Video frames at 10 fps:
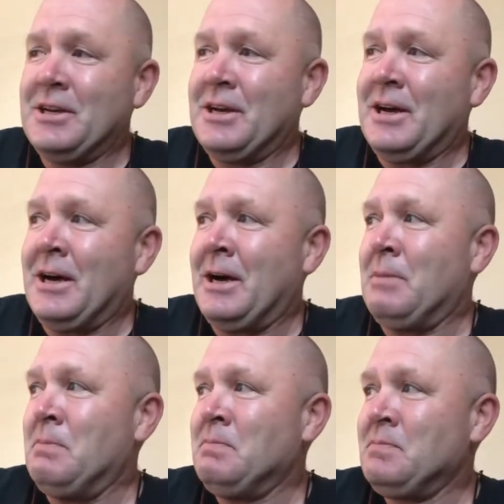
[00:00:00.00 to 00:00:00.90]

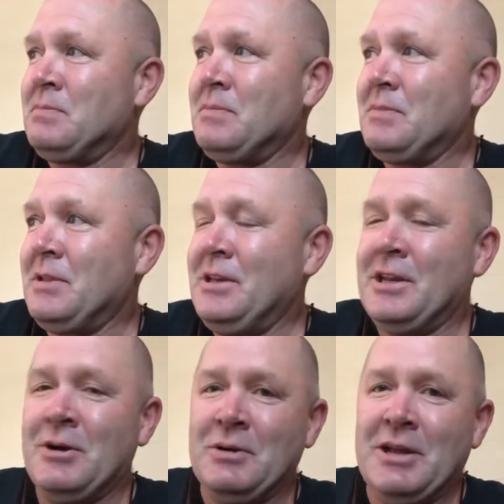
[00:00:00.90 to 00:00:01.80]
You
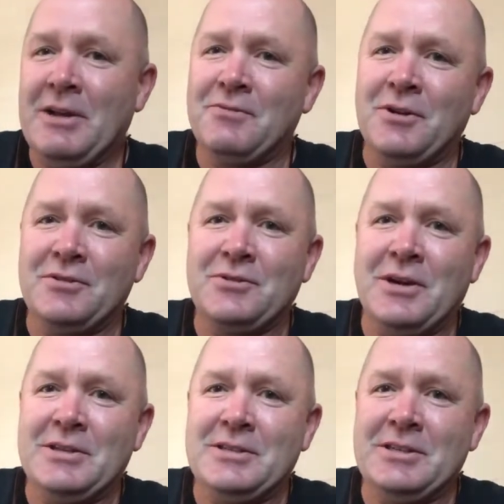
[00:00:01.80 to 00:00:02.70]
know, and that
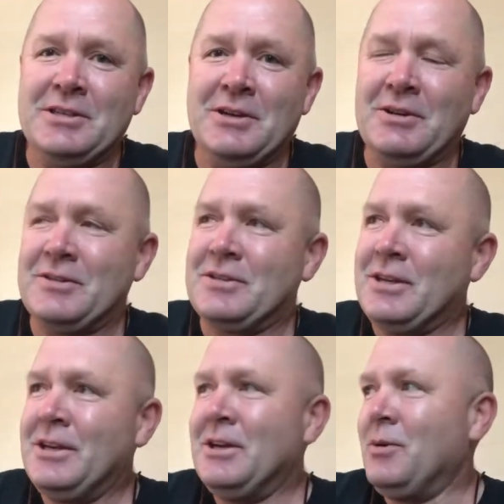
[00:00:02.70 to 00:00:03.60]
frustrates you, you know, because
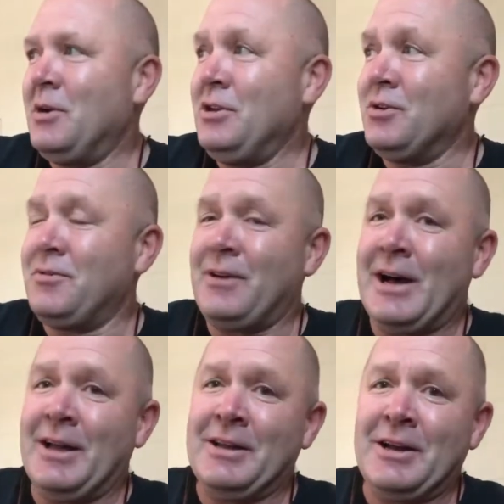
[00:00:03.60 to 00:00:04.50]
when you're
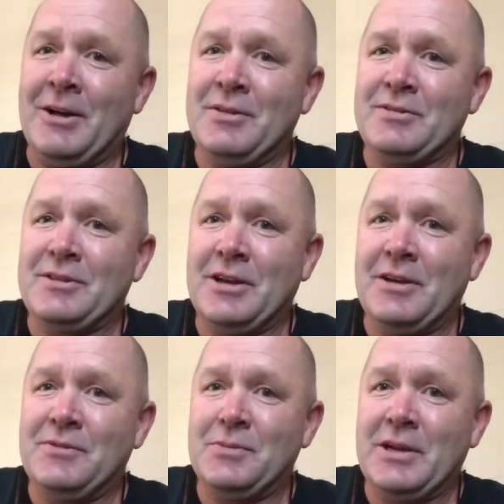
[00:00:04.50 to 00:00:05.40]
filing all this
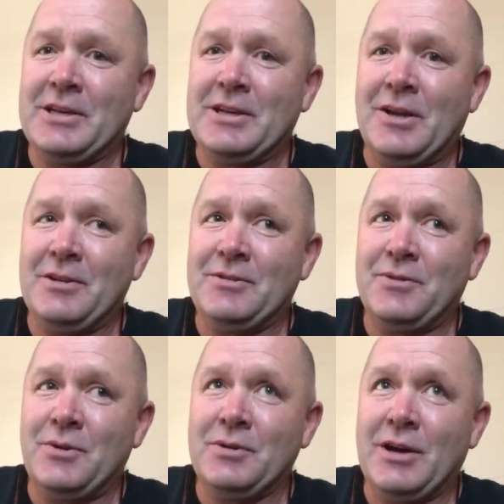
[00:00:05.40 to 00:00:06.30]
stuff and making all these
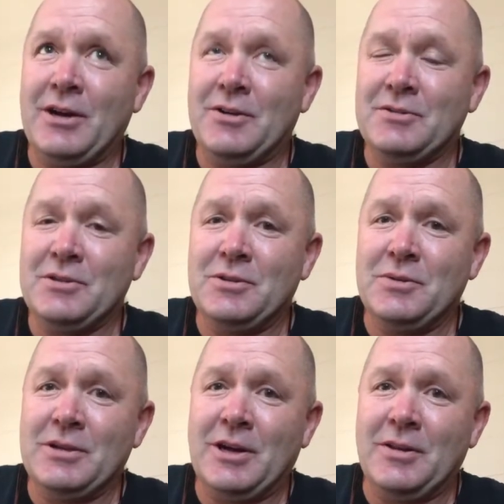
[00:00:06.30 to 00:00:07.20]
phone calls and
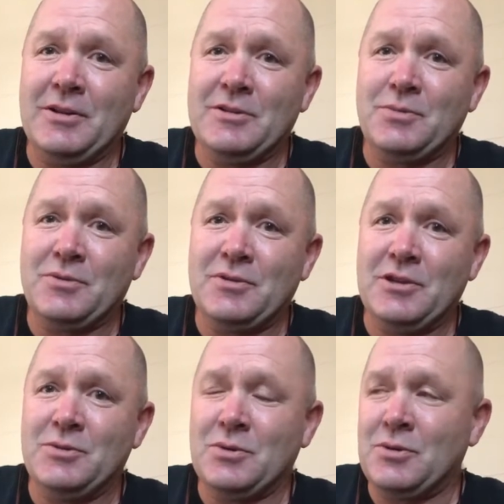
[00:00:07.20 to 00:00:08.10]
doing all these
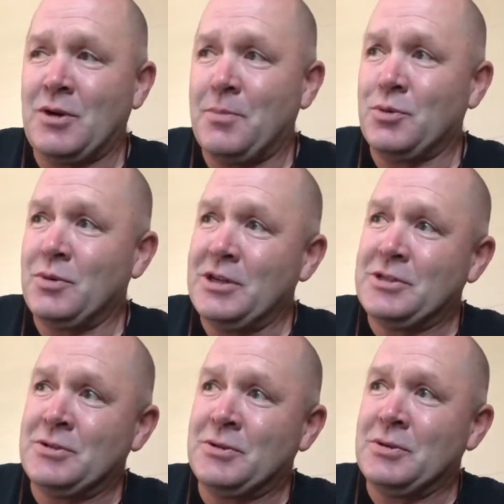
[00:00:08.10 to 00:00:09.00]
procedural,
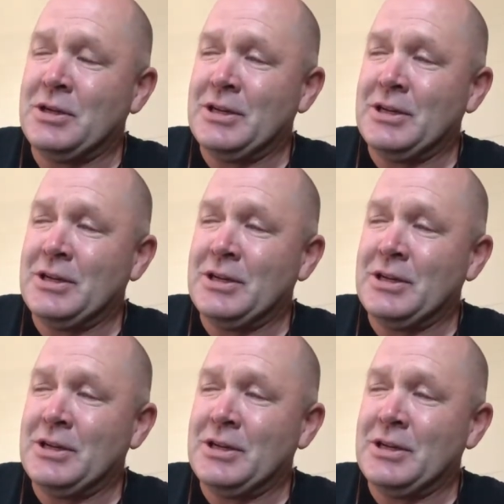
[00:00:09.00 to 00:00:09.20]
operational